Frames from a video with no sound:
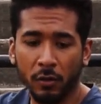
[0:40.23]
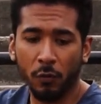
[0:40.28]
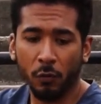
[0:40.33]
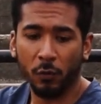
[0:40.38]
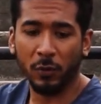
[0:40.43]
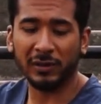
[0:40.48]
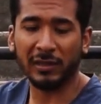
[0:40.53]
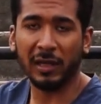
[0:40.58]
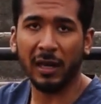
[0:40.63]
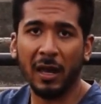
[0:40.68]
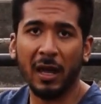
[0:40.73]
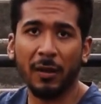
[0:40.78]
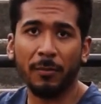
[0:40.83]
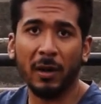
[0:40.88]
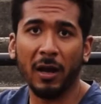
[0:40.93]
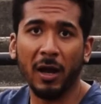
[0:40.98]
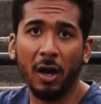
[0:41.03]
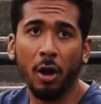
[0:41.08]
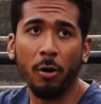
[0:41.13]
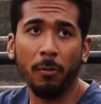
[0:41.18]
Once I lock
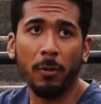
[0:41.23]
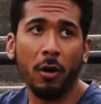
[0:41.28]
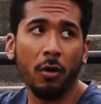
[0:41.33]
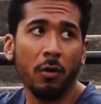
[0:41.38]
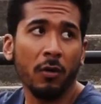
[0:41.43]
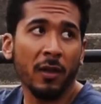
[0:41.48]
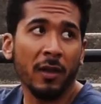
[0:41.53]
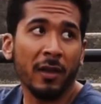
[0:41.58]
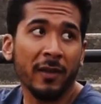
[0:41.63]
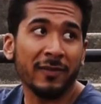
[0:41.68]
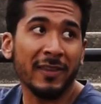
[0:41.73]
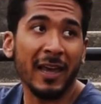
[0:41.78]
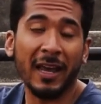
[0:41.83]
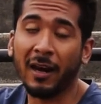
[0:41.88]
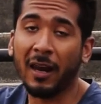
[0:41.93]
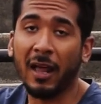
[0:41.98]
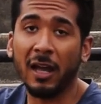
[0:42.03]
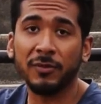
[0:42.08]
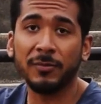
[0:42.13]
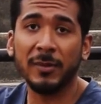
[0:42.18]
my elbow, that
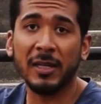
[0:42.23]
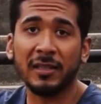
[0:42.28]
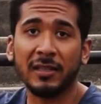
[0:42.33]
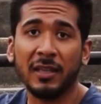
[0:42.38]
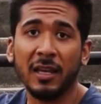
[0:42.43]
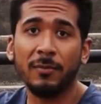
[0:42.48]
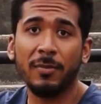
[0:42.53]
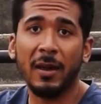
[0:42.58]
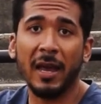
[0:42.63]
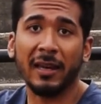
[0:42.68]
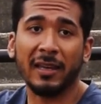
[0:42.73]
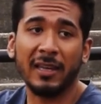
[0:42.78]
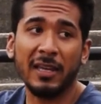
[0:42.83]
allows me to stay back.